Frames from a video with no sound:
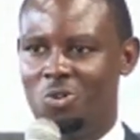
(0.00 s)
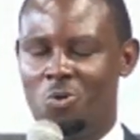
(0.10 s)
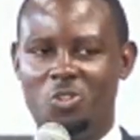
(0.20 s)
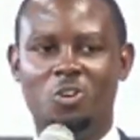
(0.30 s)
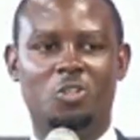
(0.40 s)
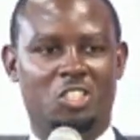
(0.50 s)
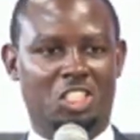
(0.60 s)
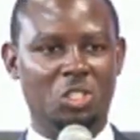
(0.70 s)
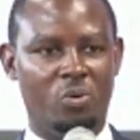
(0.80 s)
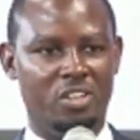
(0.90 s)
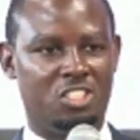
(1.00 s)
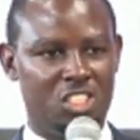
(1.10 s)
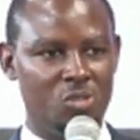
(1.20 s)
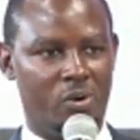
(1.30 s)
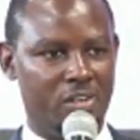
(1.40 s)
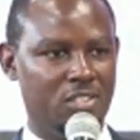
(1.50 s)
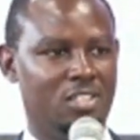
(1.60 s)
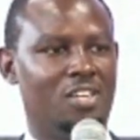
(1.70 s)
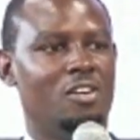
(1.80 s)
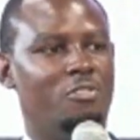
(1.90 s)
Will your
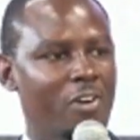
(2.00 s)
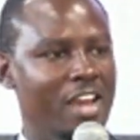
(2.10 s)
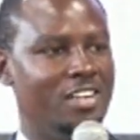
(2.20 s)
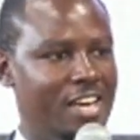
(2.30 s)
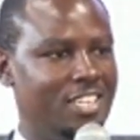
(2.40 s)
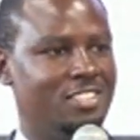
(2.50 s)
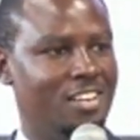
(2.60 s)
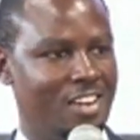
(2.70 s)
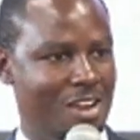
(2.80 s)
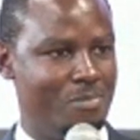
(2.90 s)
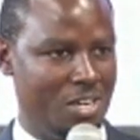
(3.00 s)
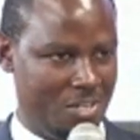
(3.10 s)
children find that?